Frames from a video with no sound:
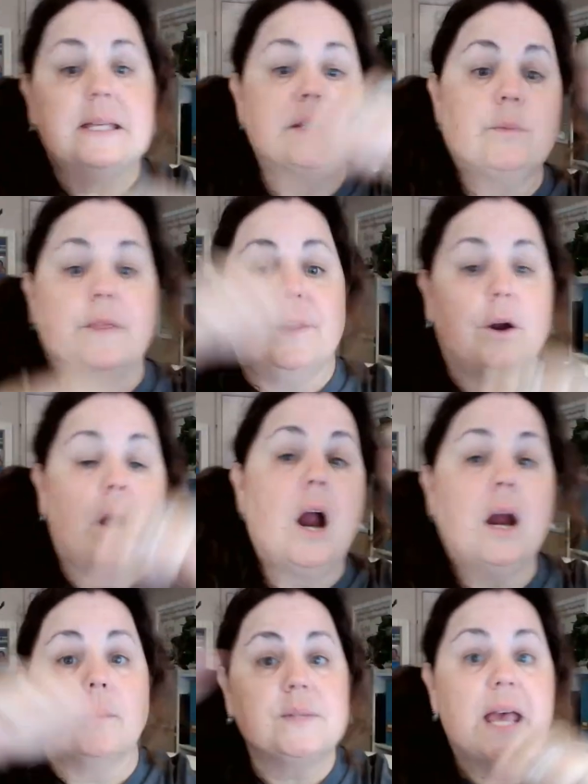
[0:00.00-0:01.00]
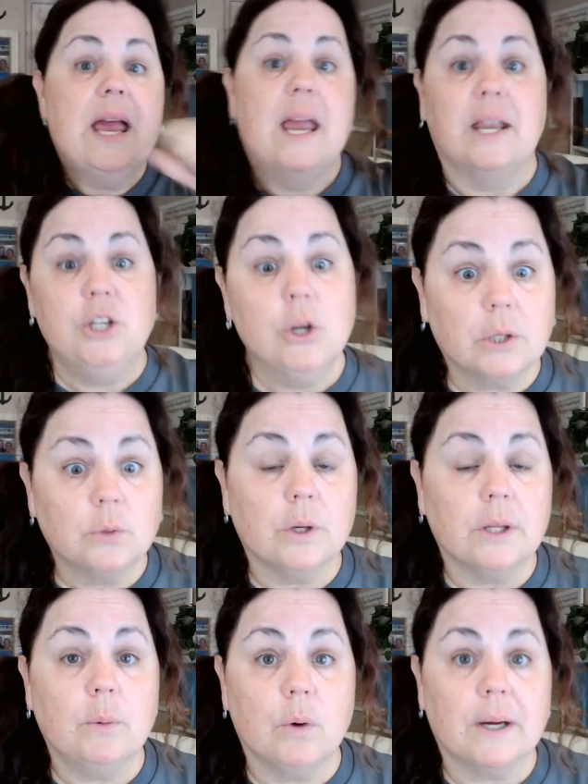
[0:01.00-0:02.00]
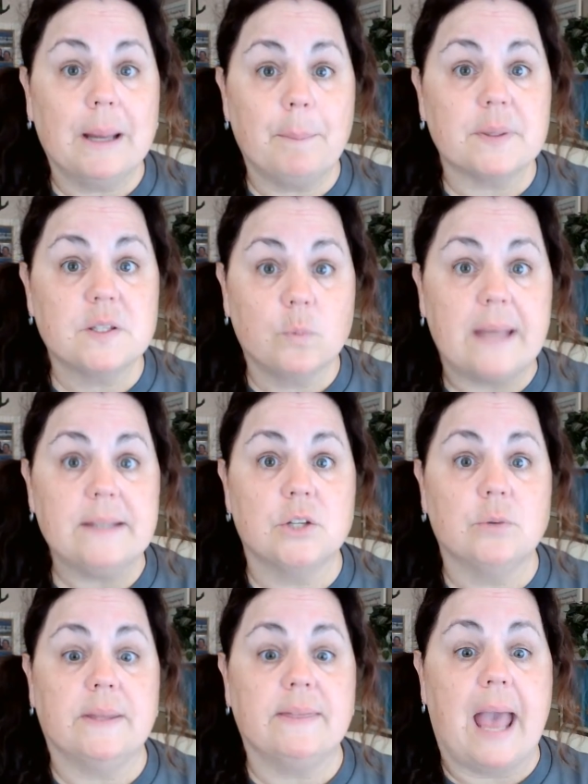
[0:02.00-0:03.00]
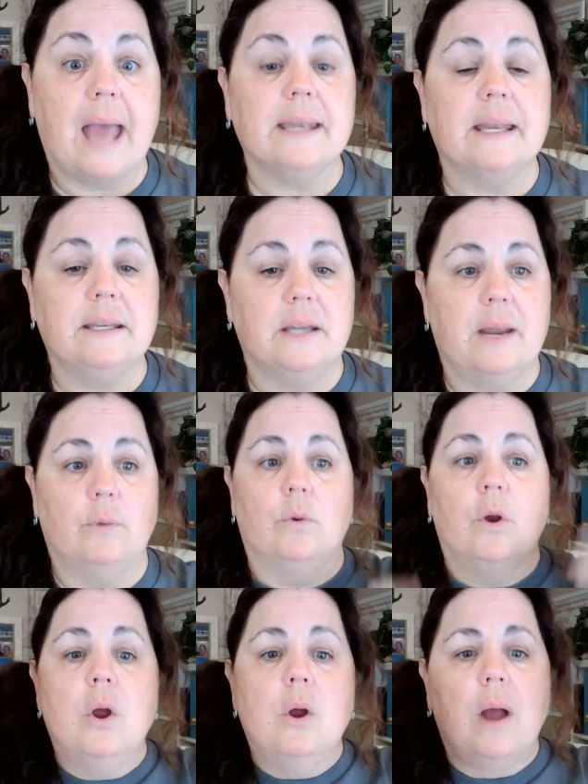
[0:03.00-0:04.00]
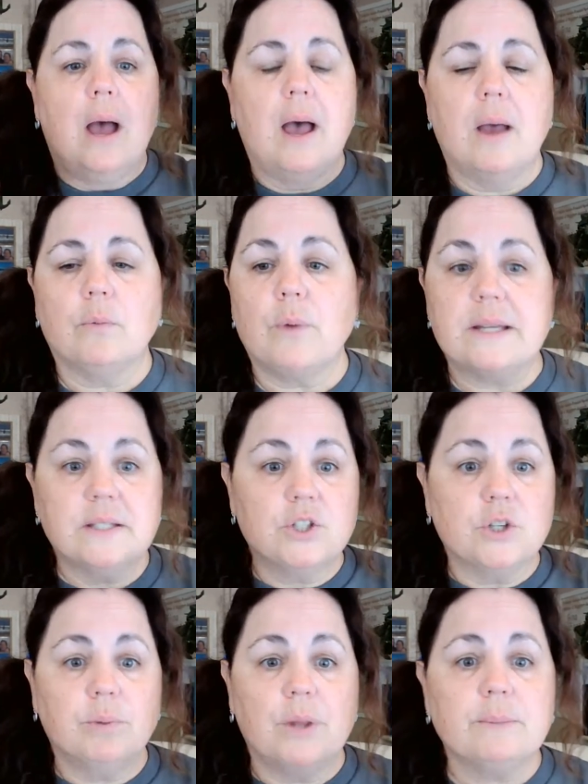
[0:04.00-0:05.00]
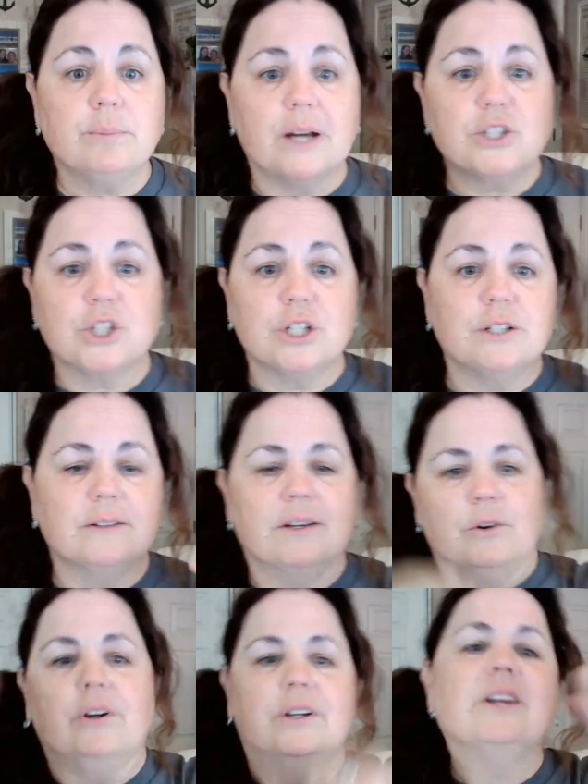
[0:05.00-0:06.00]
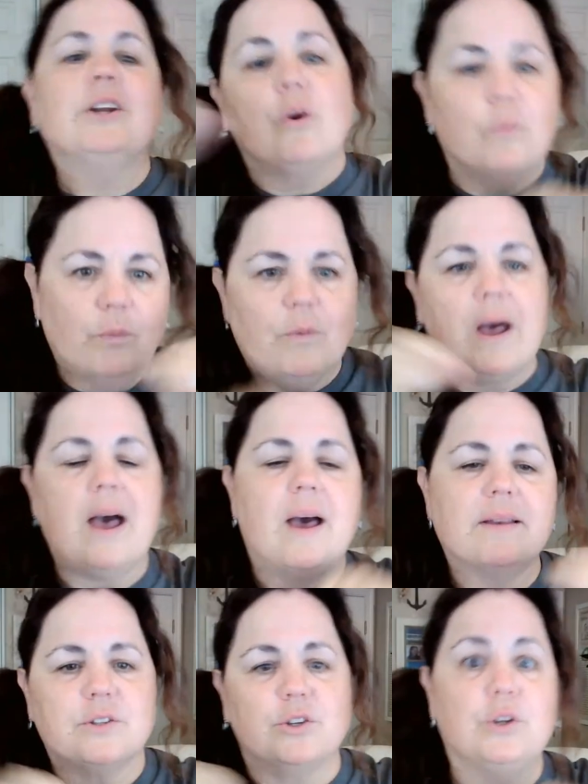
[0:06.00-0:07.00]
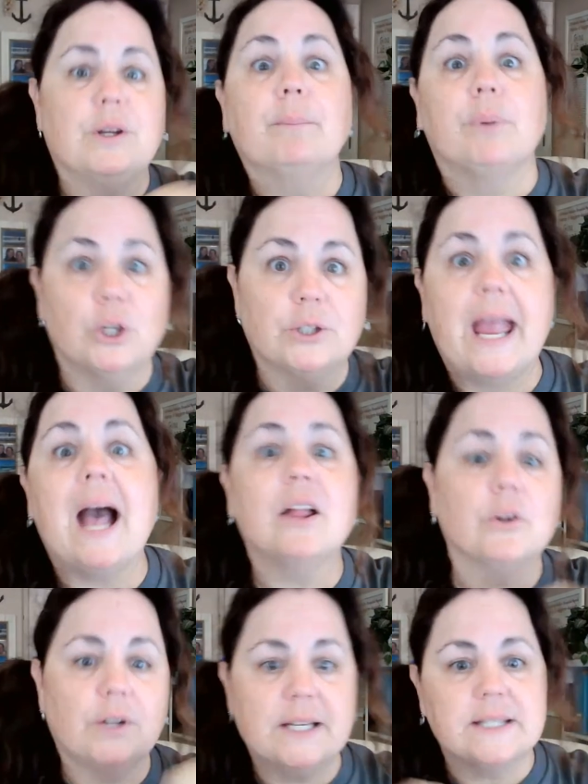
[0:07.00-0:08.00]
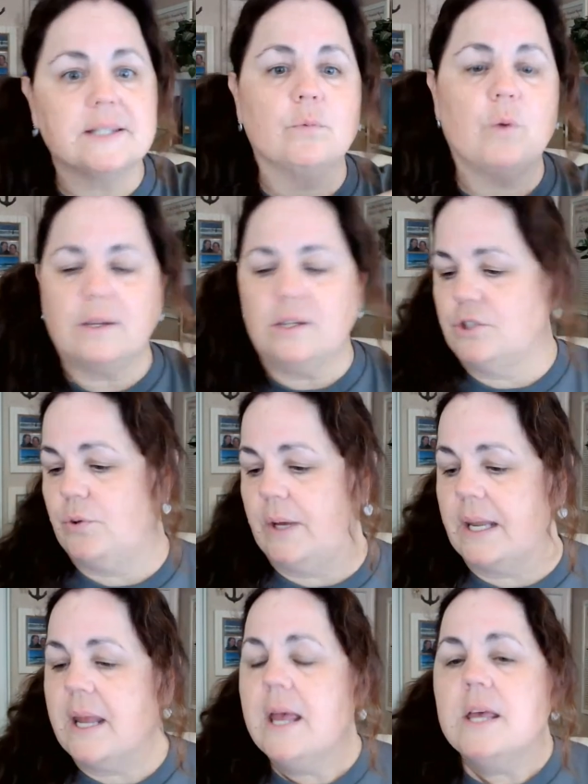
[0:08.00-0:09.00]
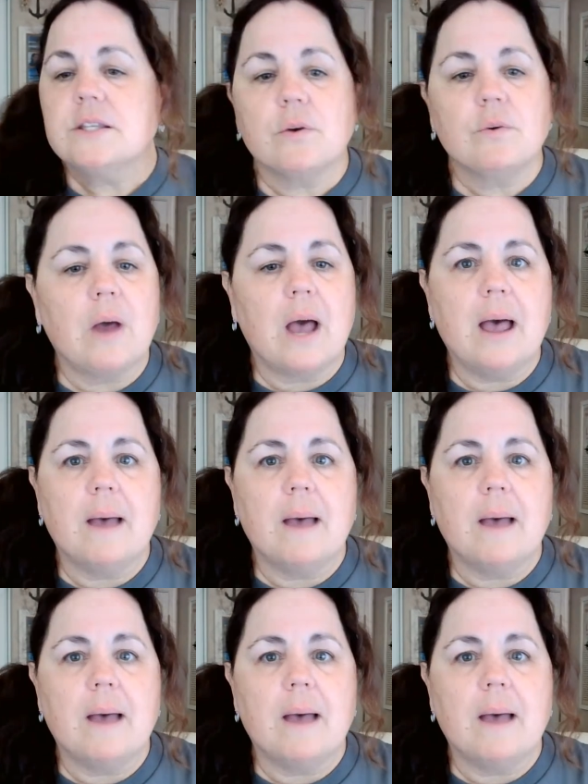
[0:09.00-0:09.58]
this with their arms. And you can really work up a sweat doing that. And it raises your blood pressure, or, you know, so you can burn calories while you do it. So,